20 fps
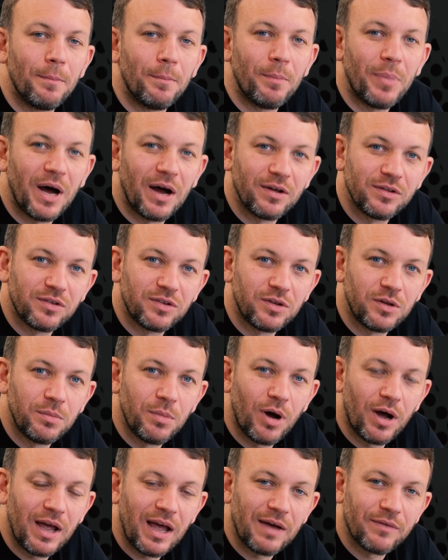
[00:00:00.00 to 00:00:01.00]
But you
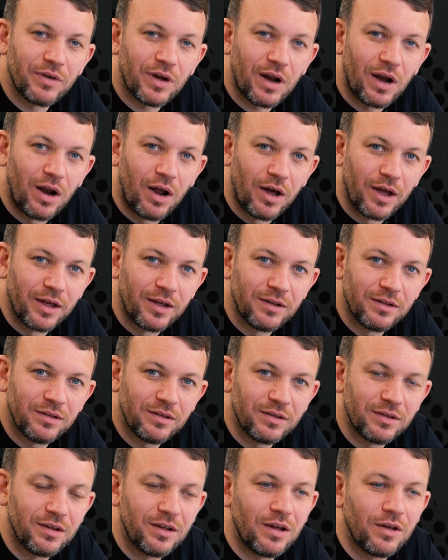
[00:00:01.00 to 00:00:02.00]
might have a
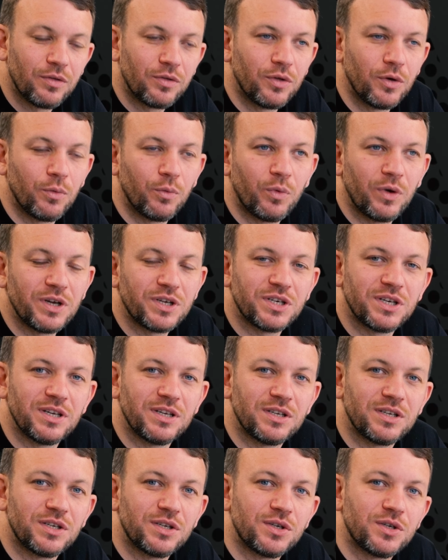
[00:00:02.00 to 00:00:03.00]
client that
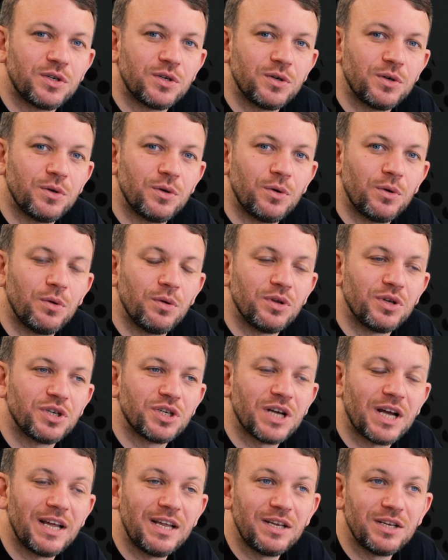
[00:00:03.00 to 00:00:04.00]
wishes to
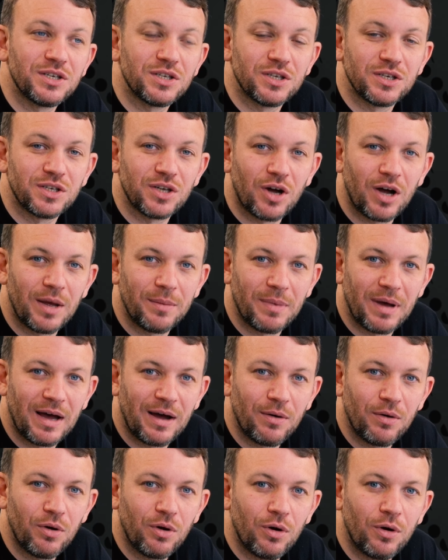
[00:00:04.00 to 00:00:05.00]
change the
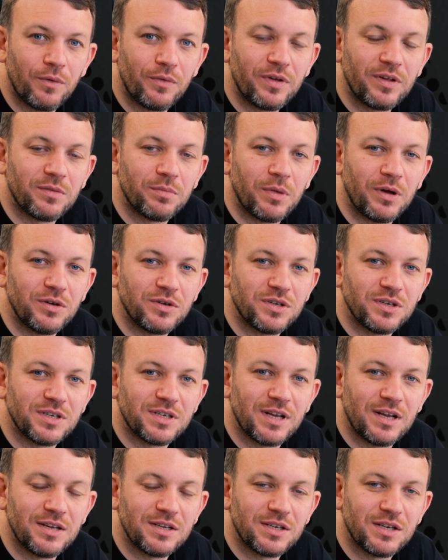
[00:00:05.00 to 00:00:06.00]
timeout of his motion
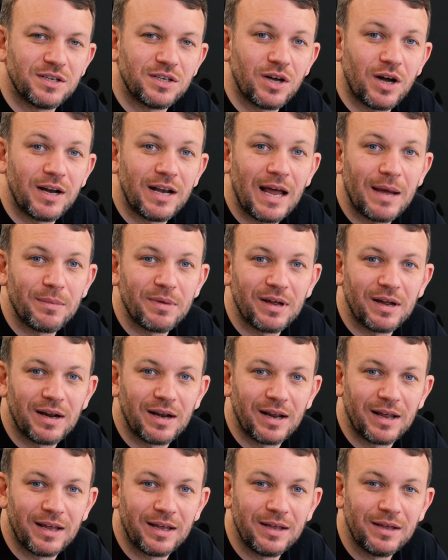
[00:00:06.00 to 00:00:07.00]
sensor
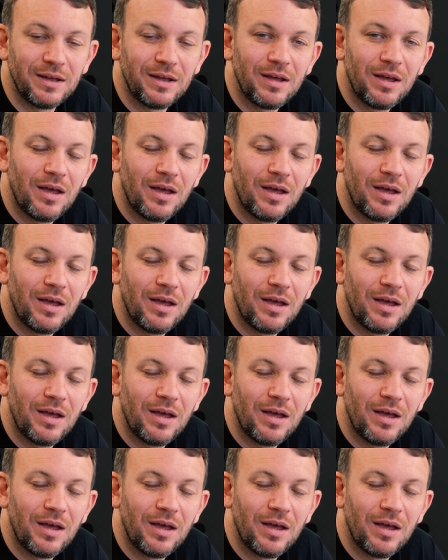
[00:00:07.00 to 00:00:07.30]
dynamically